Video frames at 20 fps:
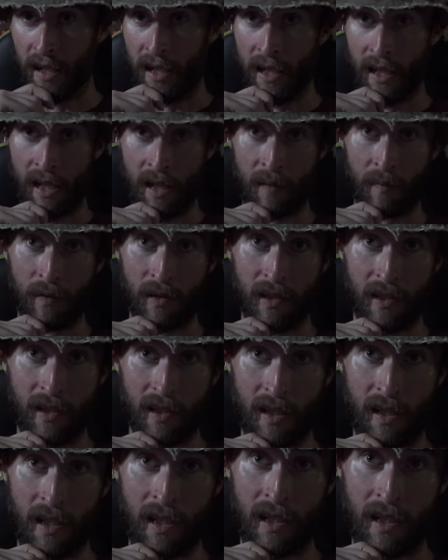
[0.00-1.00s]
I really
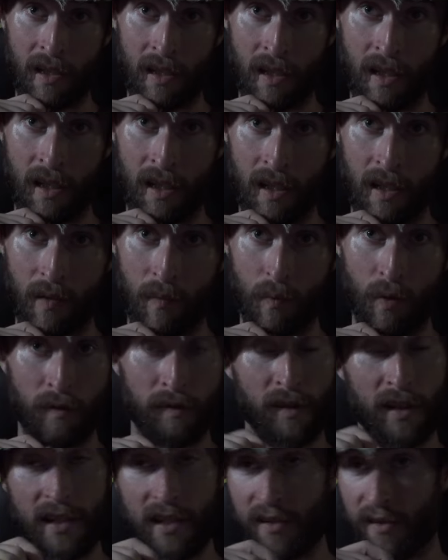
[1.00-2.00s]
like
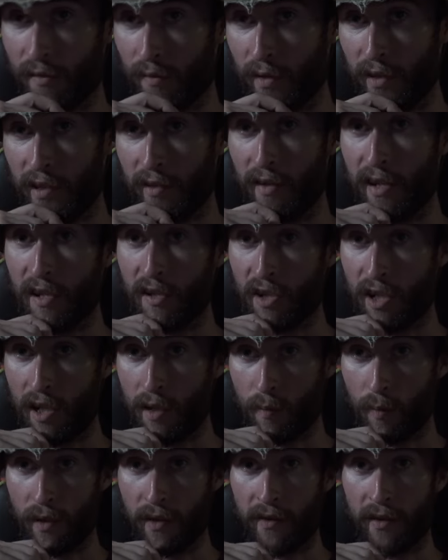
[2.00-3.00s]
Wolverine does a really great
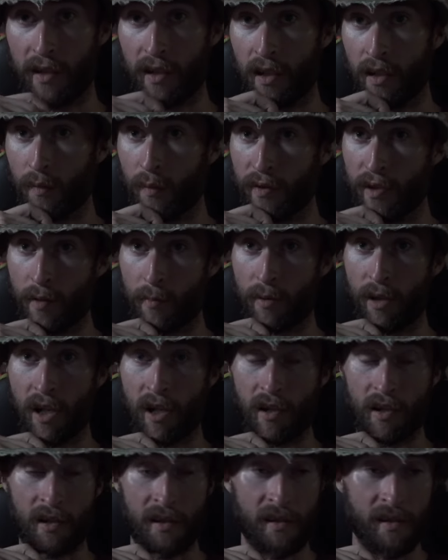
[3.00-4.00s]
job with their
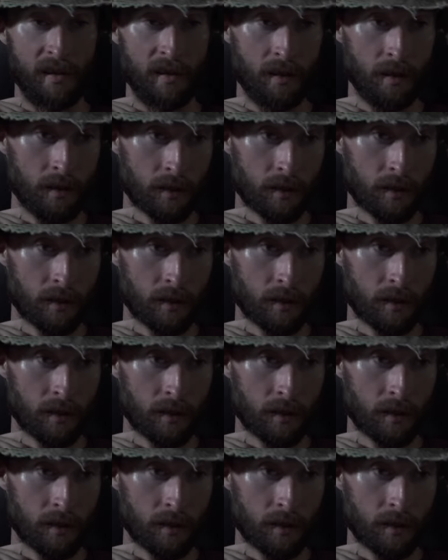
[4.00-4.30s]
products.